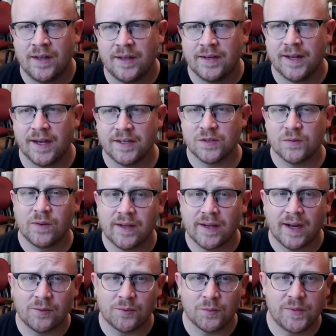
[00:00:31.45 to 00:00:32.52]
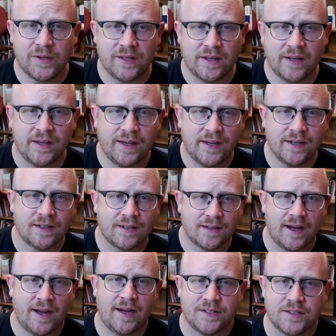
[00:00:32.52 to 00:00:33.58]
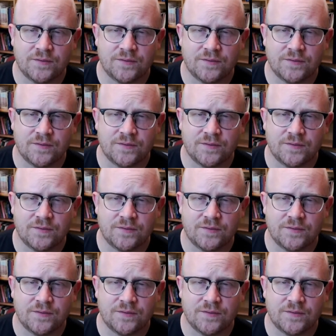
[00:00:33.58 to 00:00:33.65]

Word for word: next week I will be in class